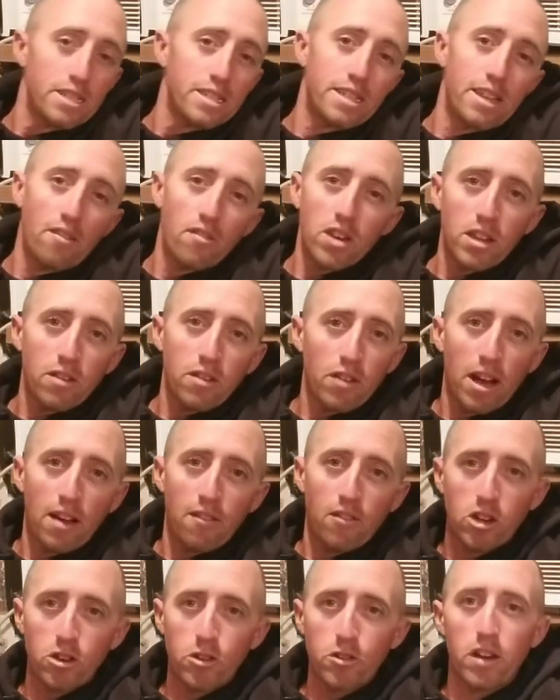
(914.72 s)

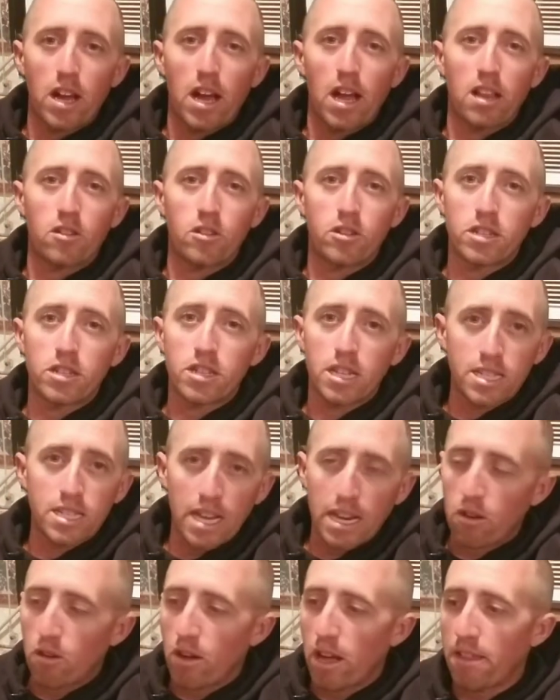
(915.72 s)
$7,500
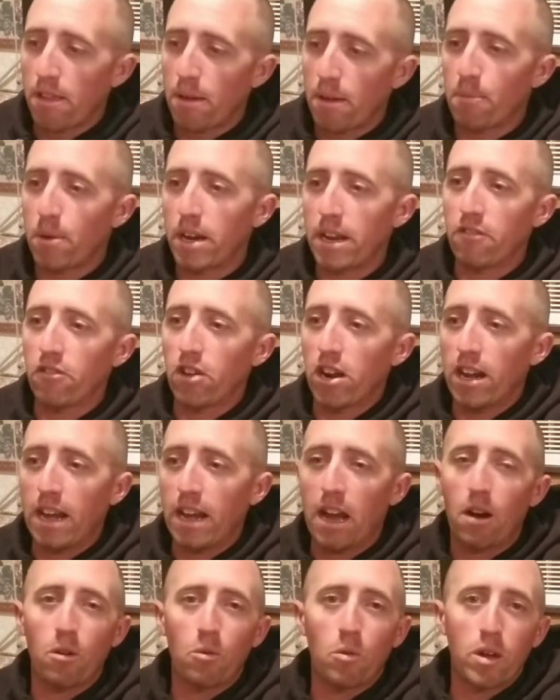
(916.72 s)
because I don't have that money right
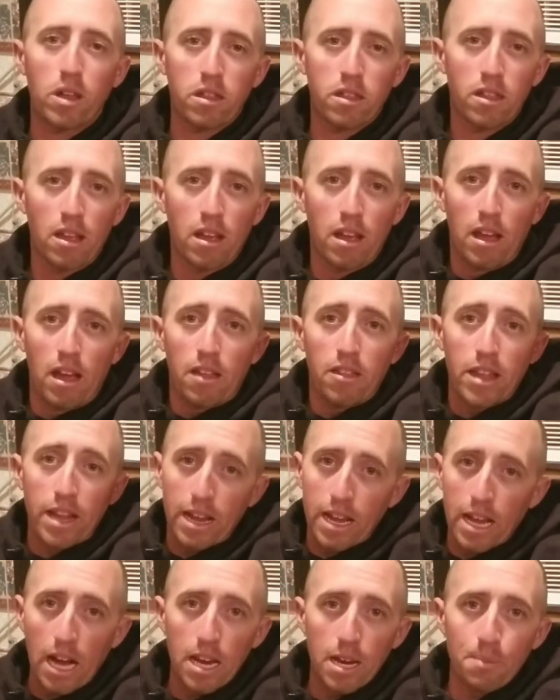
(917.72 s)
now with the
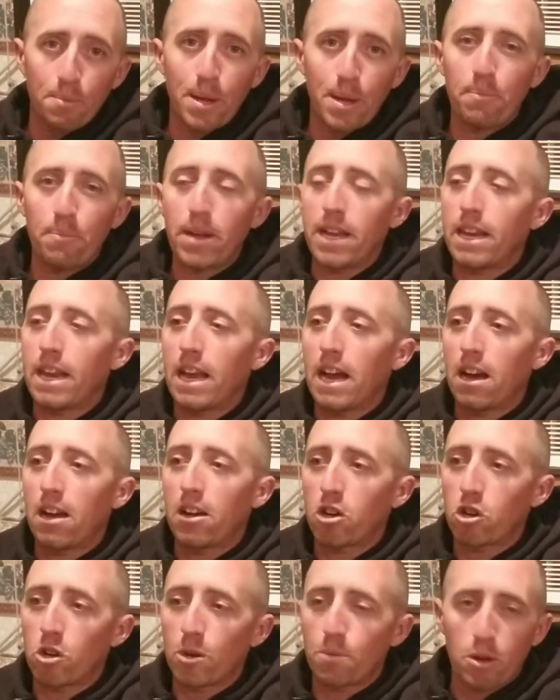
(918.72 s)
economy being
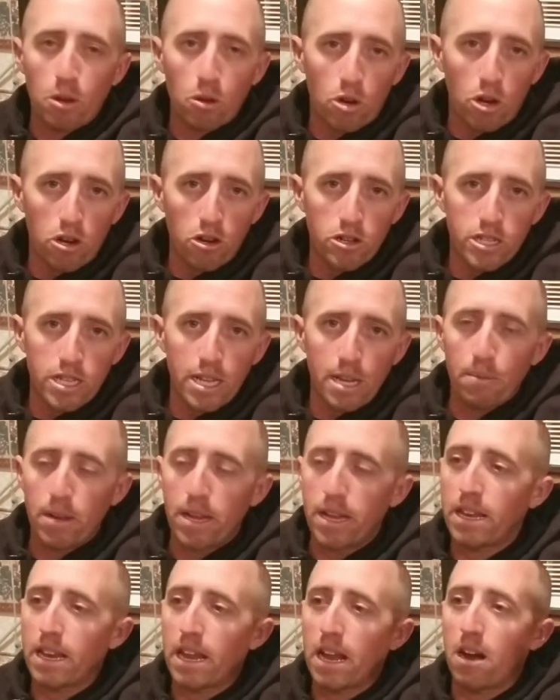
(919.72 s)
down, cryptocurrency
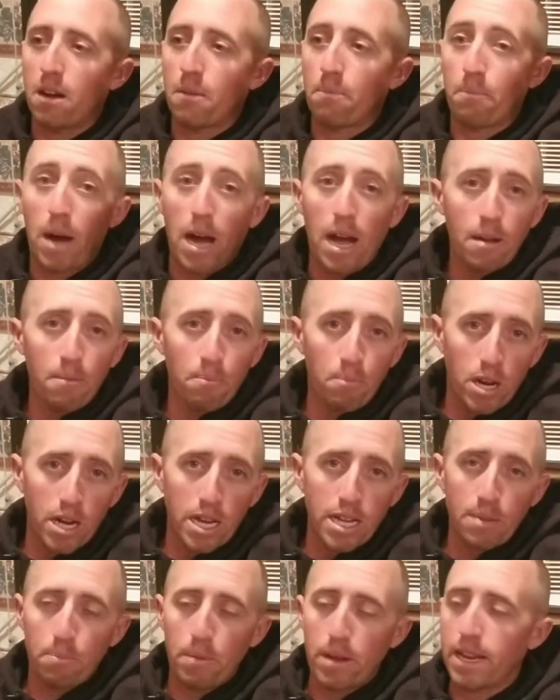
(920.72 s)
being down, my
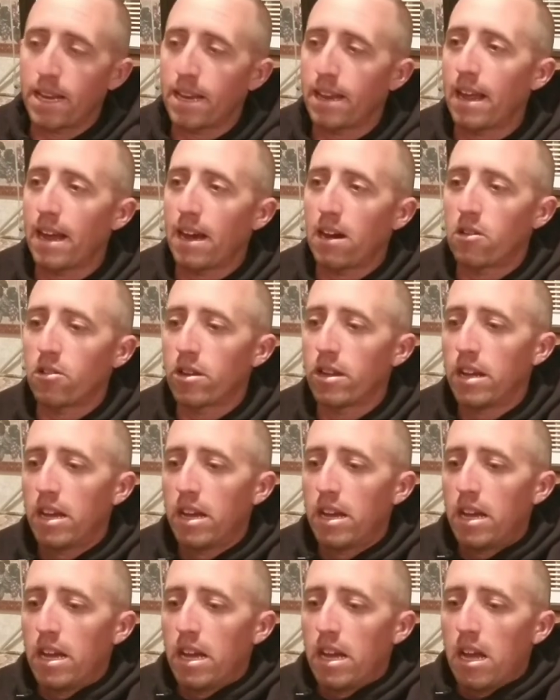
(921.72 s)
money being down.
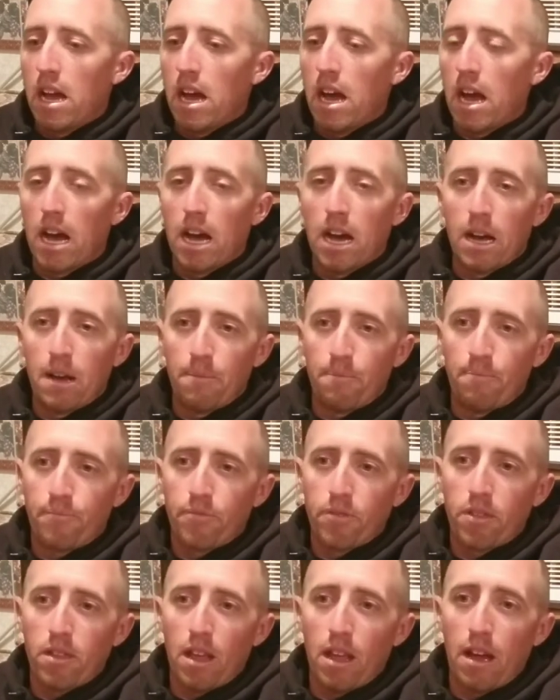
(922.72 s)
Um,
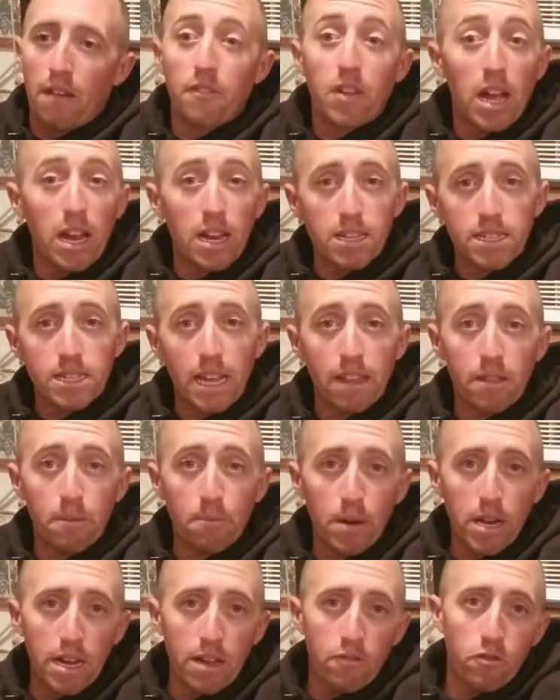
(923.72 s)
I've got to
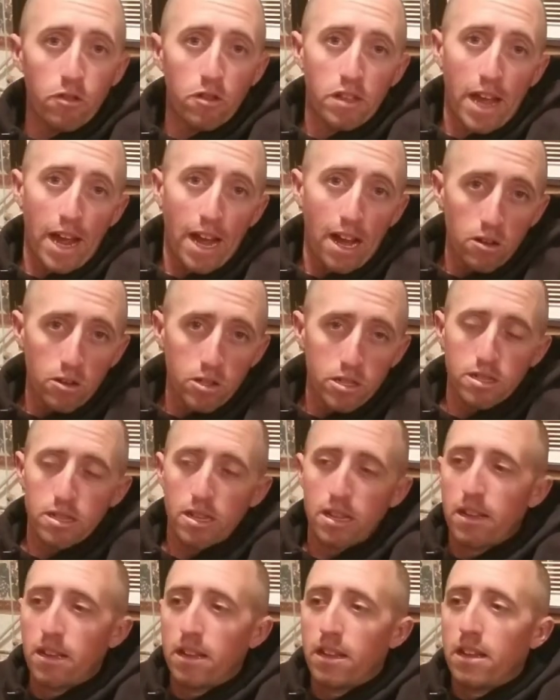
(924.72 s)
save the money for the
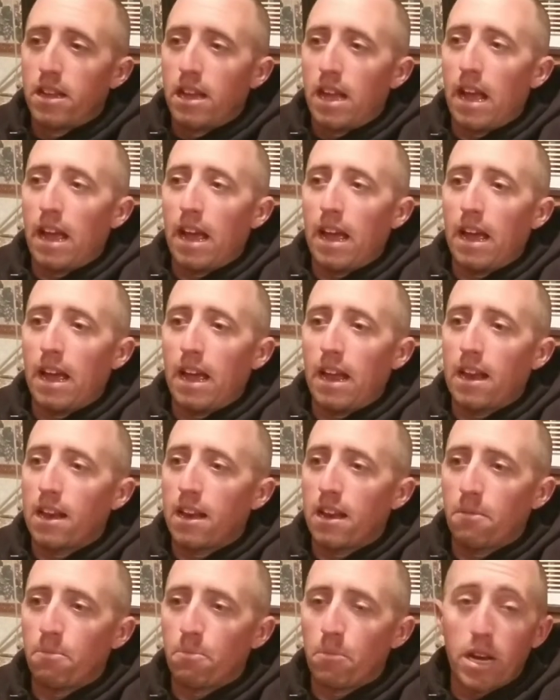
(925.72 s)
house
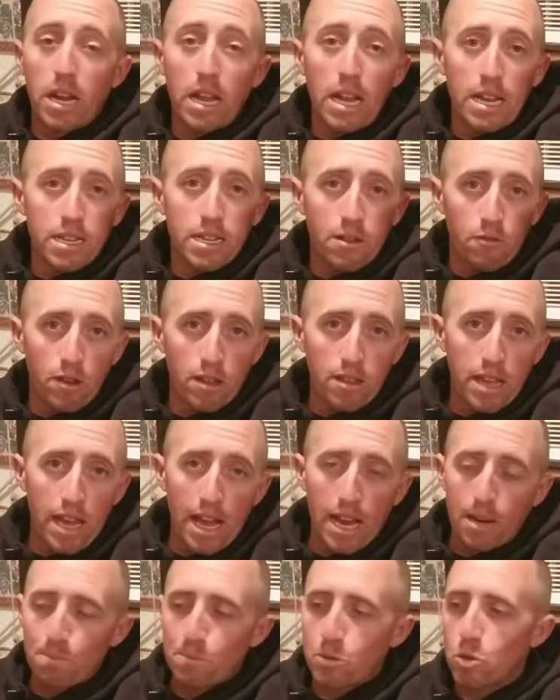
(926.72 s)
and money to feed
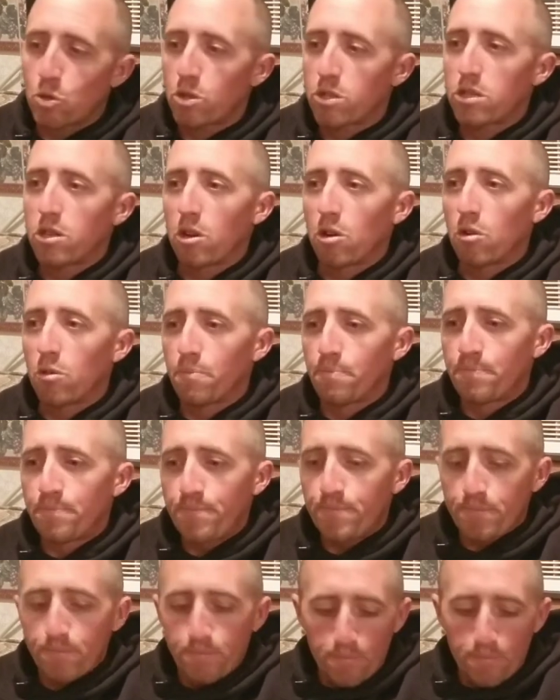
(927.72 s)
the animals. So